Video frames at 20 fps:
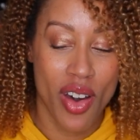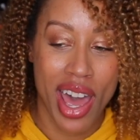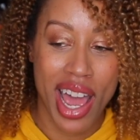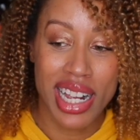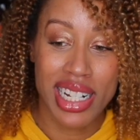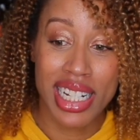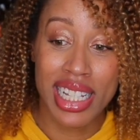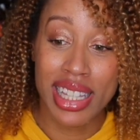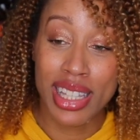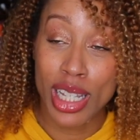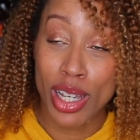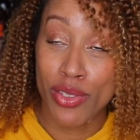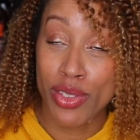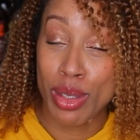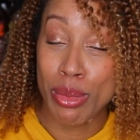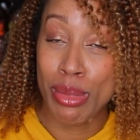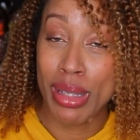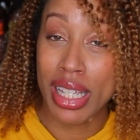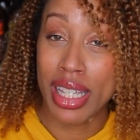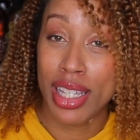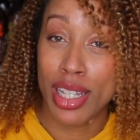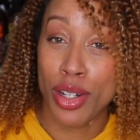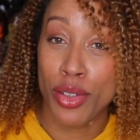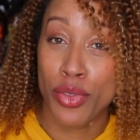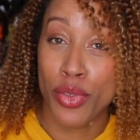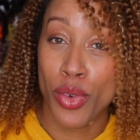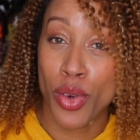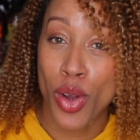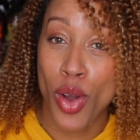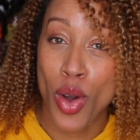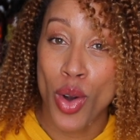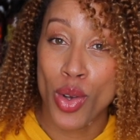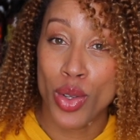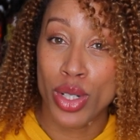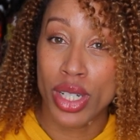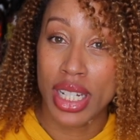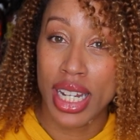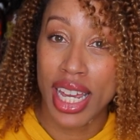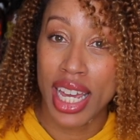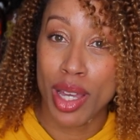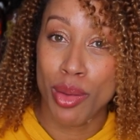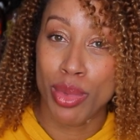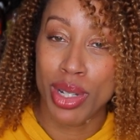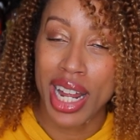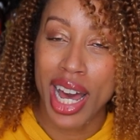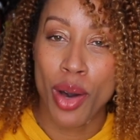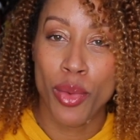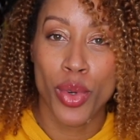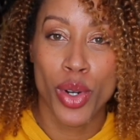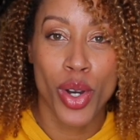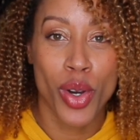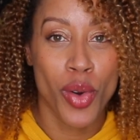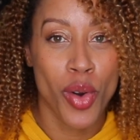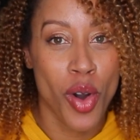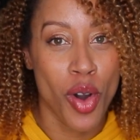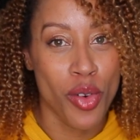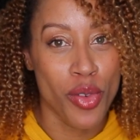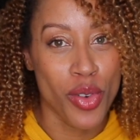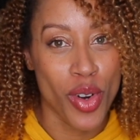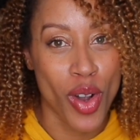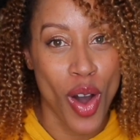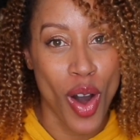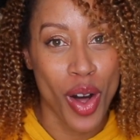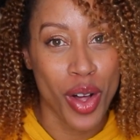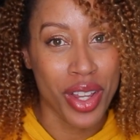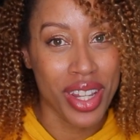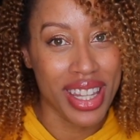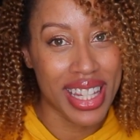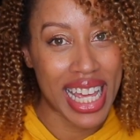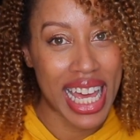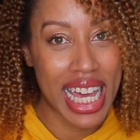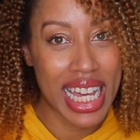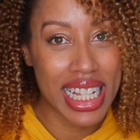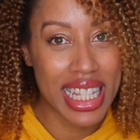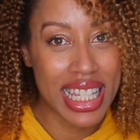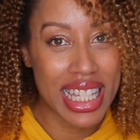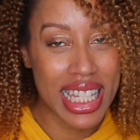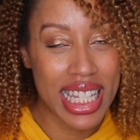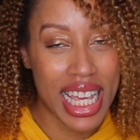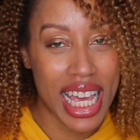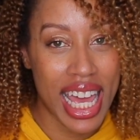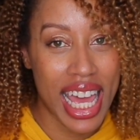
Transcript: I actually left them in for a whole day, but I will go over all of that